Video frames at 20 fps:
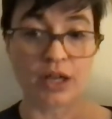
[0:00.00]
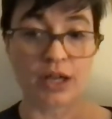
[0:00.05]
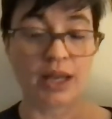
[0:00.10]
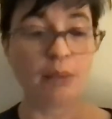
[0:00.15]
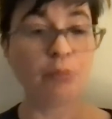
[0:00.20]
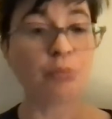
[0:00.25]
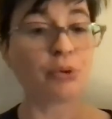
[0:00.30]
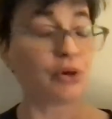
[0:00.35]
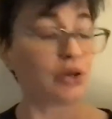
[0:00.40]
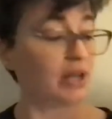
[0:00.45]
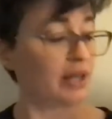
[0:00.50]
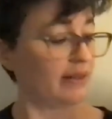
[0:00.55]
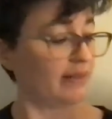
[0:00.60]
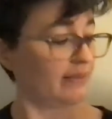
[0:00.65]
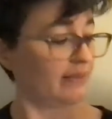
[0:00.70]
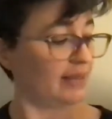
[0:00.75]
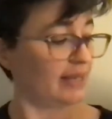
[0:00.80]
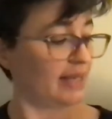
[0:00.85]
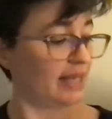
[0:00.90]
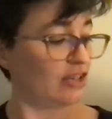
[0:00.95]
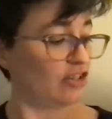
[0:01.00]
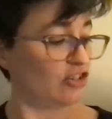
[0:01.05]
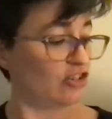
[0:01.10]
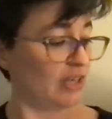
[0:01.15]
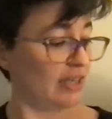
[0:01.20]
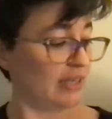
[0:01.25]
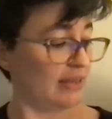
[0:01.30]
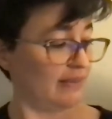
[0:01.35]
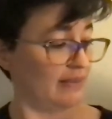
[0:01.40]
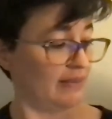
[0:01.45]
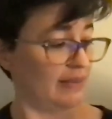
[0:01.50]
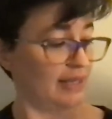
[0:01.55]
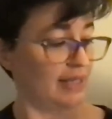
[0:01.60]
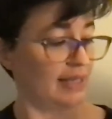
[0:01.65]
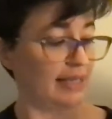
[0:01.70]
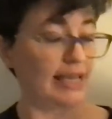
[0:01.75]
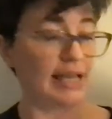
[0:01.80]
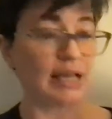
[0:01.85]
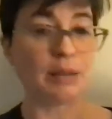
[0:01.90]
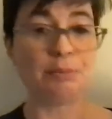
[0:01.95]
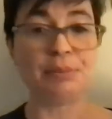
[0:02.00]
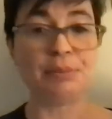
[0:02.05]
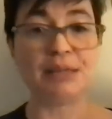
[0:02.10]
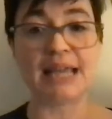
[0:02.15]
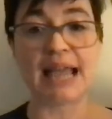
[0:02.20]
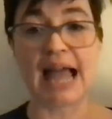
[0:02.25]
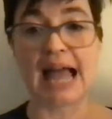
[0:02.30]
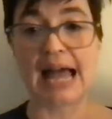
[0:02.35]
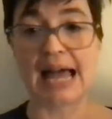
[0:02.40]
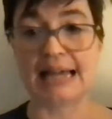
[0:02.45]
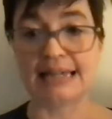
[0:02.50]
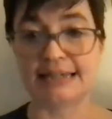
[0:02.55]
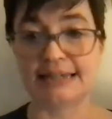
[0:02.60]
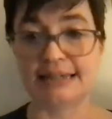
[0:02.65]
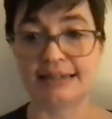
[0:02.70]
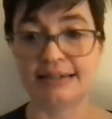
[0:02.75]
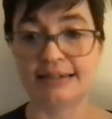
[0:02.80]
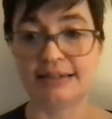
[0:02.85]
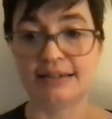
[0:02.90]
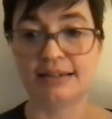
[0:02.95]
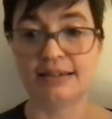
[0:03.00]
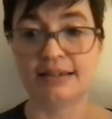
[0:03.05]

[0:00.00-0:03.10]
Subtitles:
and pronunciations can be added,